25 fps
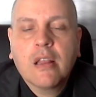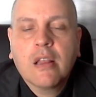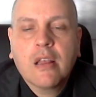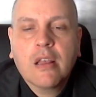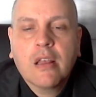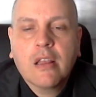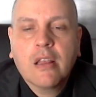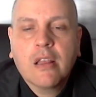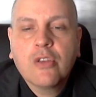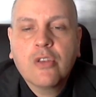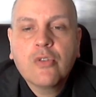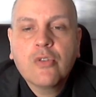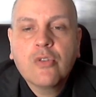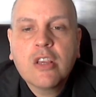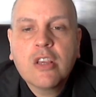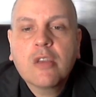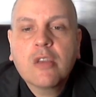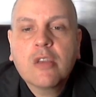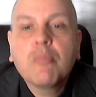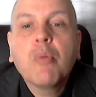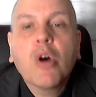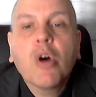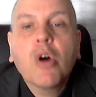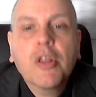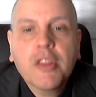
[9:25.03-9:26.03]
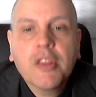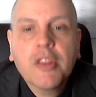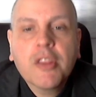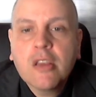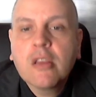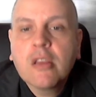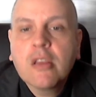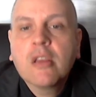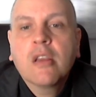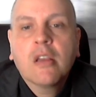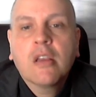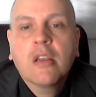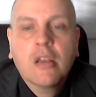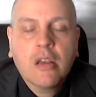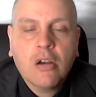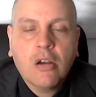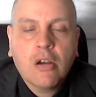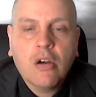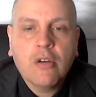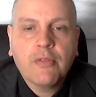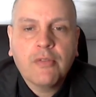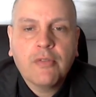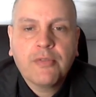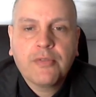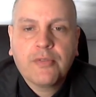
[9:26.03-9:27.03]
unique body
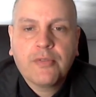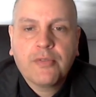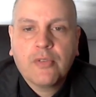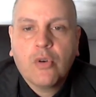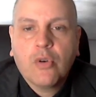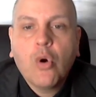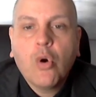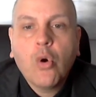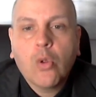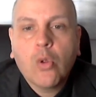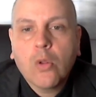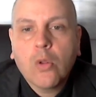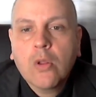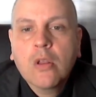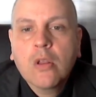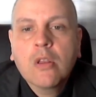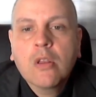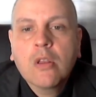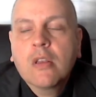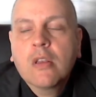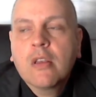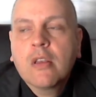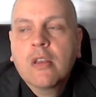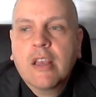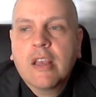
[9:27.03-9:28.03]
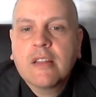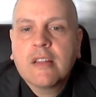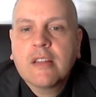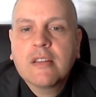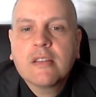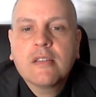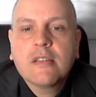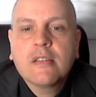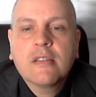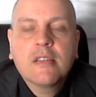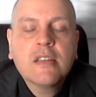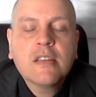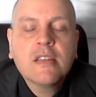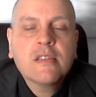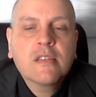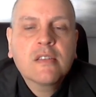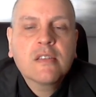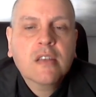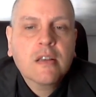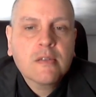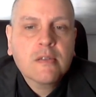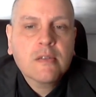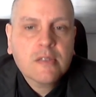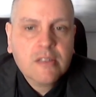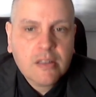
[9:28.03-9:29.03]
of all. And this
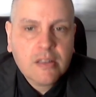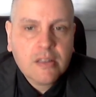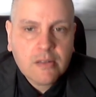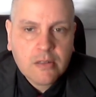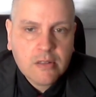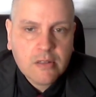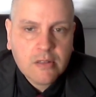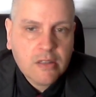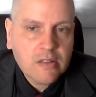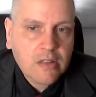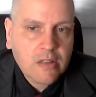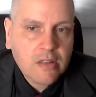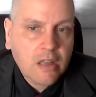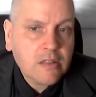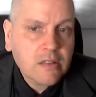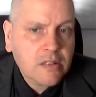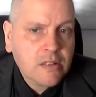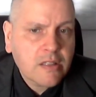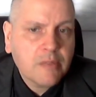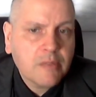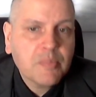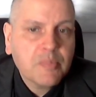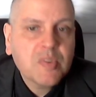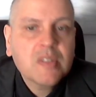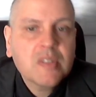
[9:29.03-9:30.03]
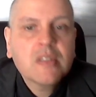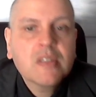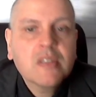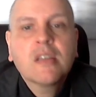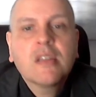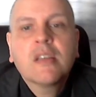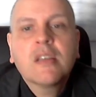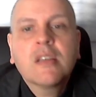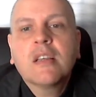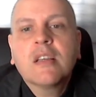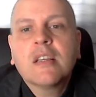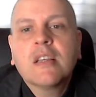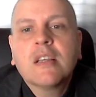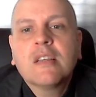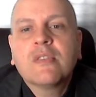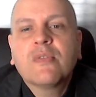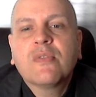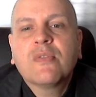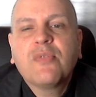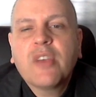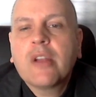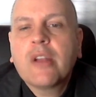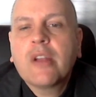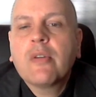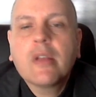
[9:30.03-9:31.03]
concept
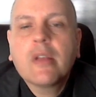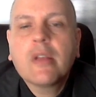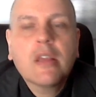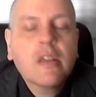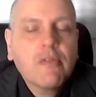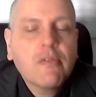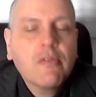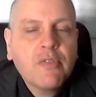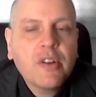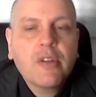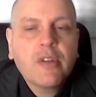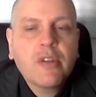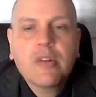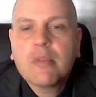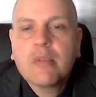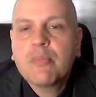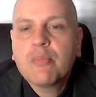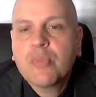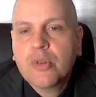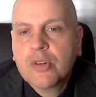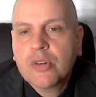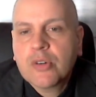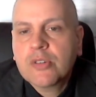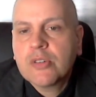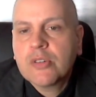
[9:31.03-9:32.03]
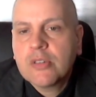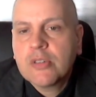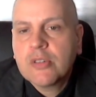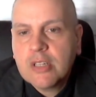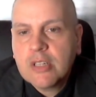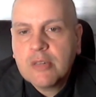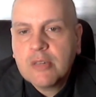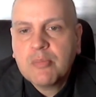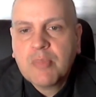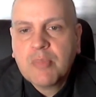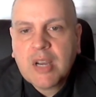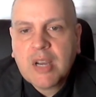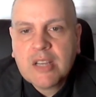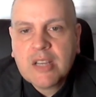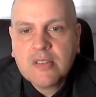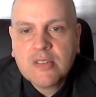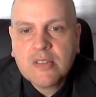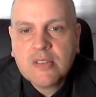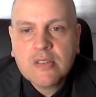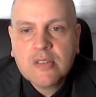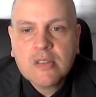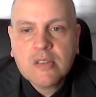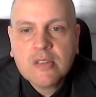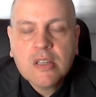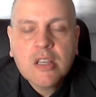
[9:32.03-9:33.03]
is very, very important in
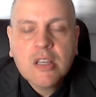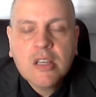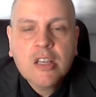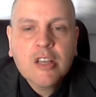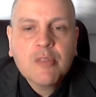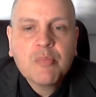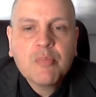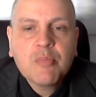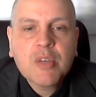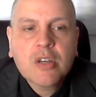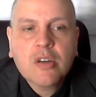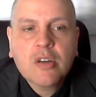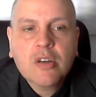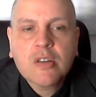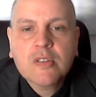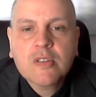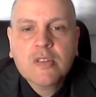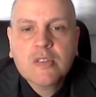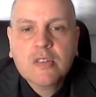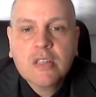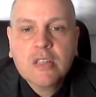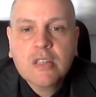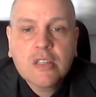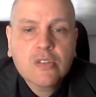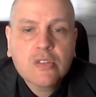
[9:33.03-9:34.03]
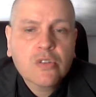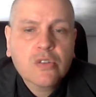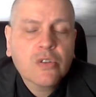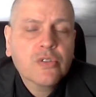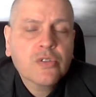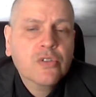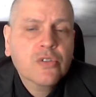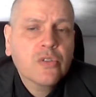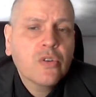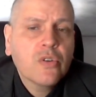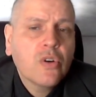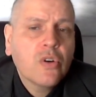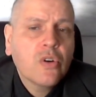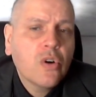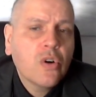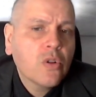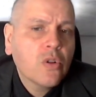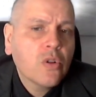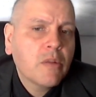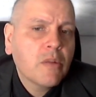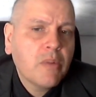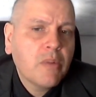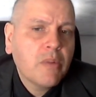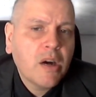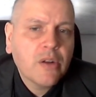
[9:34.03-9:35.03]
Pisces, because it's also
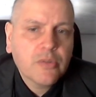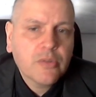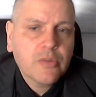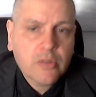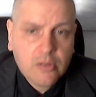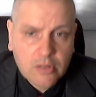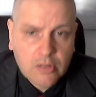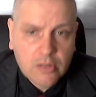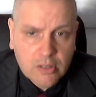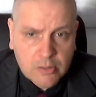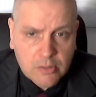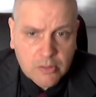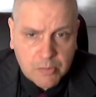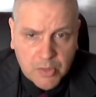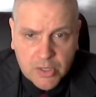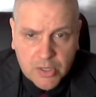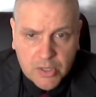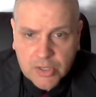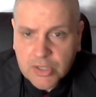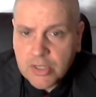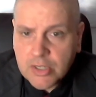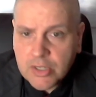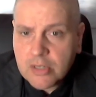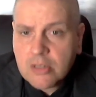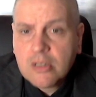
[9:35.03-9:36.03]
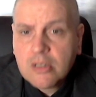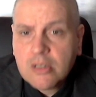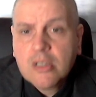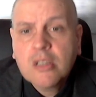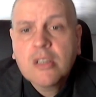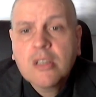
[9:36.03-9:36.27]
all about dispersion,